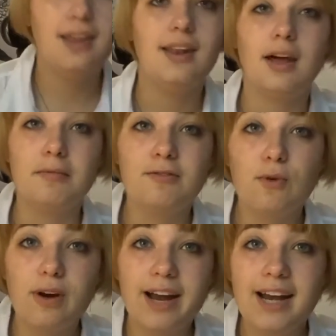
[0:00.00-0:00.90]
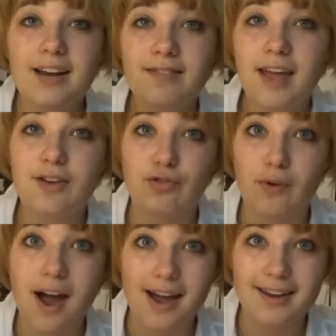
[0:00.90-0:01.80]
Now before any of that
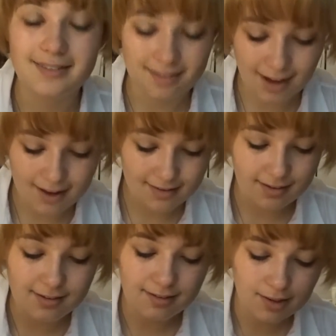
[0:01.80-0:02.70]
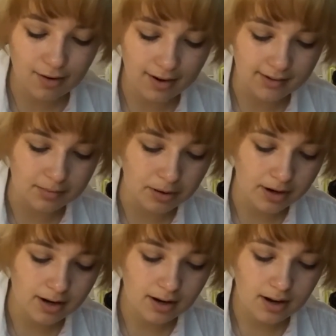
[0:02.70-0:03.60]
dries, yes, this is the crazy
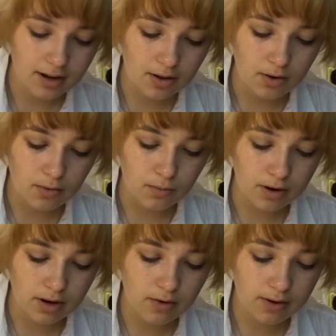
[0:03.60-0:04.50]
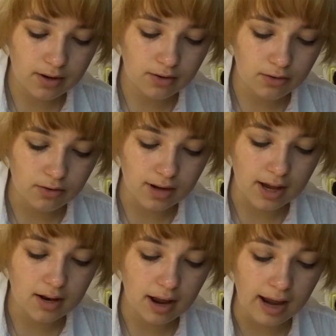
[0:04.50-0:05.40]
part. We're going to
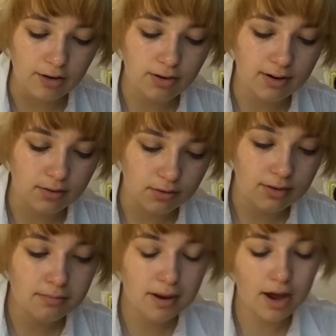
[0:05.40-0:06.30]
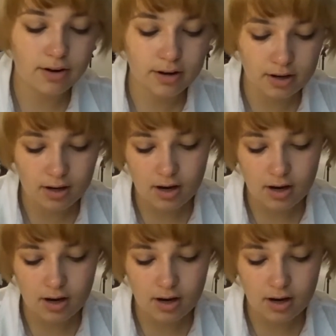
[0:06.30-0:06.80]
get a translucent powder.